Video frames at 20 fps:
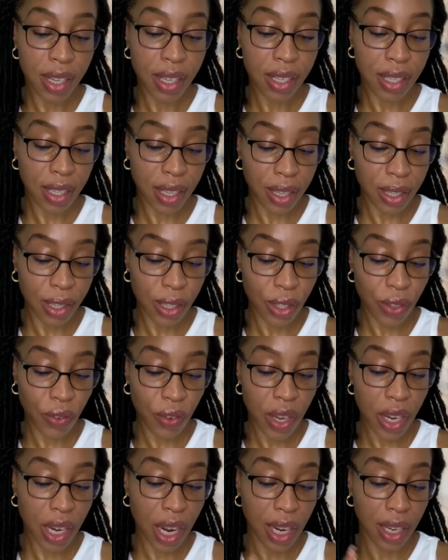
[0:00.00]

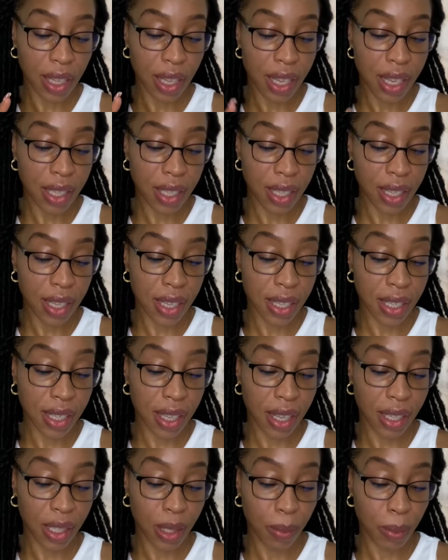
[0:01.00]
sunscreen and this is
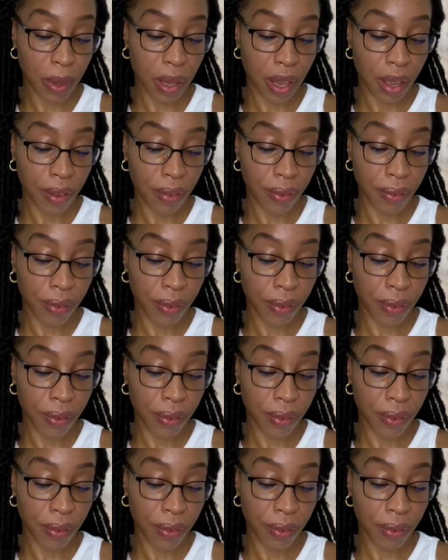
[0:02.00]
SPF